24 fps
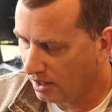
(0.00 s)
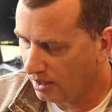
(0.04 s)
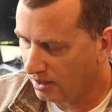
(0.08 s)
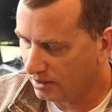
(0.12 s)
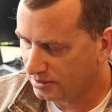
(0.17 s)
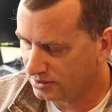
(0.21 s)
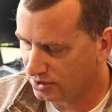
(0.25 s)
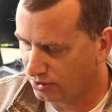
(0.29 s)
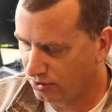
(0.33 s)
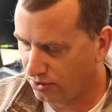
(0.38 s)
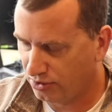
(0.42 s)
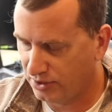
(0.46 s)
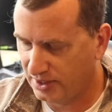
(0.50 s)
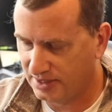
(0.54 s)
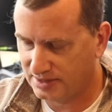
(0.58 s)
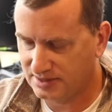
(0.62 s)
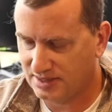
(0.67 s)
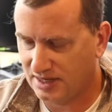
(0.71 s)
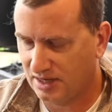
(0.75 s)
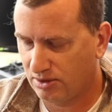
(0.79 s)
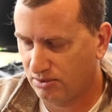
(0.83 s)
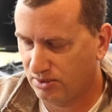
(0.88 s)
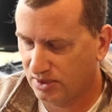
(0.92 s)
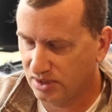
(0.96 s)
So the things
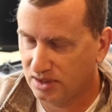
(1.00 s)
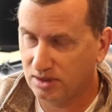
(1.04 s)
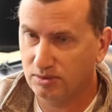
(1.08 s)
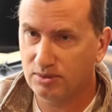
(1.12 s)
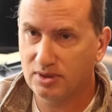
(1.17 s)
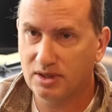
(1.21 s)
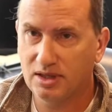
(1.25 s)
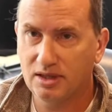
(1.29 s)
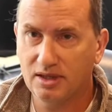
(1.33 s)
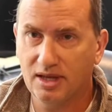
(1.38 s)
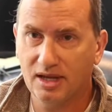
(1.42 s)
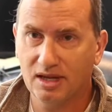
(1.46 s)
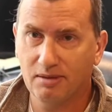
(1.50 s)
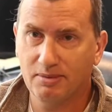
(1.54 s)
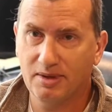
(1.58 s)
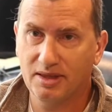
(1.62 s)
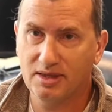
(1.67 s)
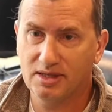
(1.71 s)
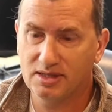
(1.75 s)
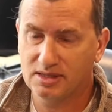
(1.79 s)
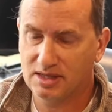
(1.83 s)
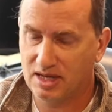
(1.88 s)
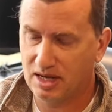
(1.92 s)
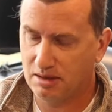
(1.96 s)
that I really like about
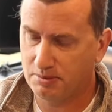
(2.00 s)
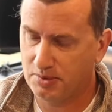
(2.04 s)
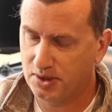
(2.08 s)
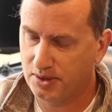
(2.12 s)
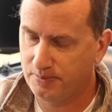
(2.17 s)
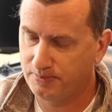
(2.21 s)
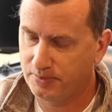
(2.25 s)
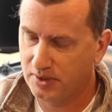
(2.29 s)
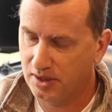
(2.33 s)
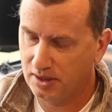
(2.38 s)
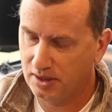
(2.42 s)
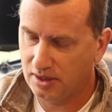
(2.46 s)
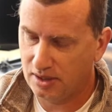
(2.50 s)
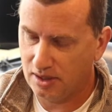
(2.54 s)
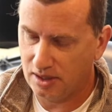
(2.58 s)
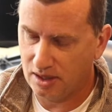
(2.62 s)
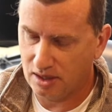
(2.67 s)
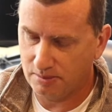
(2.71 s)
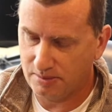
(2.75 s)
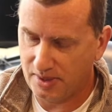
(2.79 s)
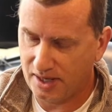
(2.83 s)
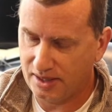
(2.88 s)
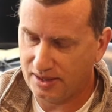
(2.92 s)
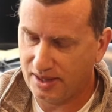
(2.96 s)
this camera,
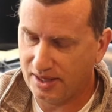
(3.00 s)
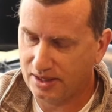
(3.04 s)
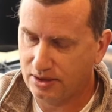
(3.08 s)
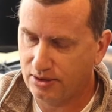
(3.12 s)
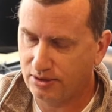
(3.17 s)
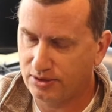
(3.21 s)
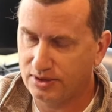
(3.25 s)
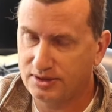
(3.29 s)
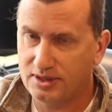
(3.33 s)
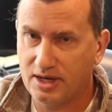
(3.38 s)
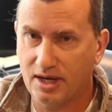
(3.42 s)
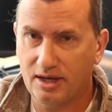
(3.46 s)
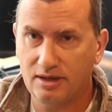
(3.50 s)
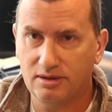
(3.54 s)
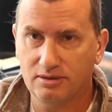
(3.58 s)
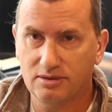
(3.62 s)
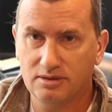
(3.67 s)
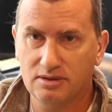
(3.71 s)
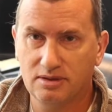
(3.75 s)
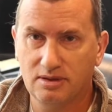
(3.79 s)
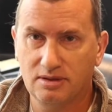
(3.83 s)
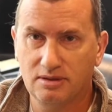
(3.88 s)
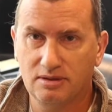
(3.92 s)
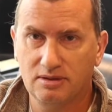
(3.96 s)
I like all the
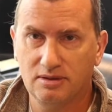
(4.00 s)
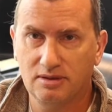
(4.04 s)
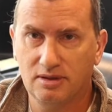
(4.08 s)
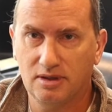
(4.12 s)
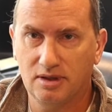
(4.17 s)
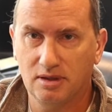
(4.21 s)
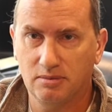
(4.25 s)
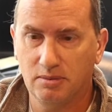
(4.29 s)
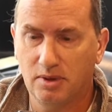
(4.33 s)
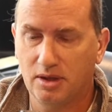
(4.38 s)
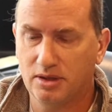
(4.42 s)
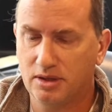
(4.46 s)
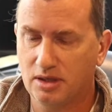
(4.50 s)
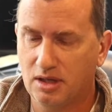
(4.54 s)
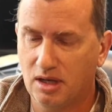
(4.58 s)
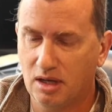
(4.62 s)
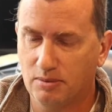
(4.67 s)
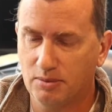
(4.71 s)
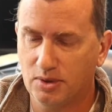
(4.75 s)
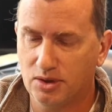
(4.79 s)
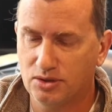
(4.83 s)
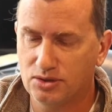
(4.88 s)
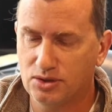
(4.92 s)
dials on the camera.